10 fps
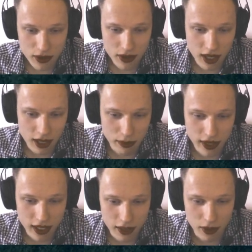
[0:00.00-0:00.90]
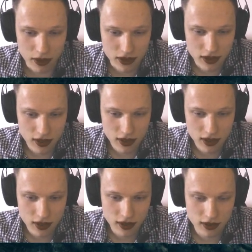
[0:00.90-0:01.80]
you like playing the most?
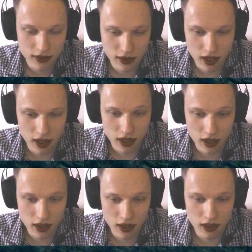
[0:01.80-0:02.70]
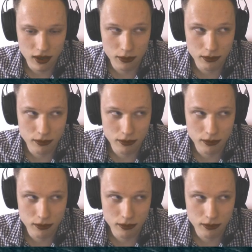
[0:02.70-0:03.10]
Um,